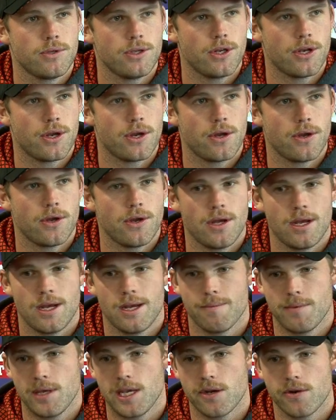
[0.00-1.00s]

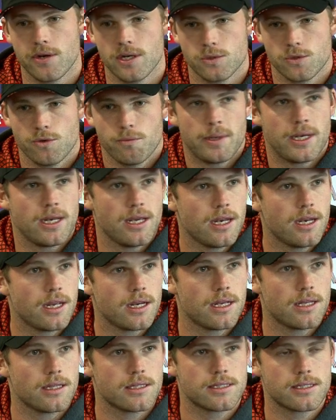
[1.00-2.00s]
the areas we've been
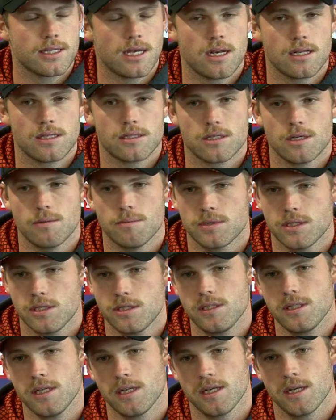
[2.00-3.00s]
hitting at the start of this
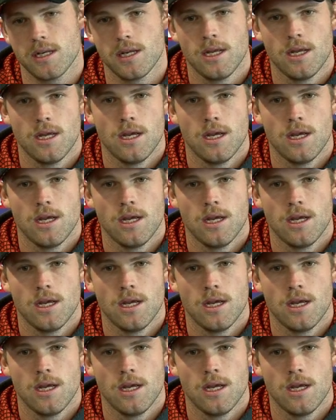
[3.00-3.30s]
competition, and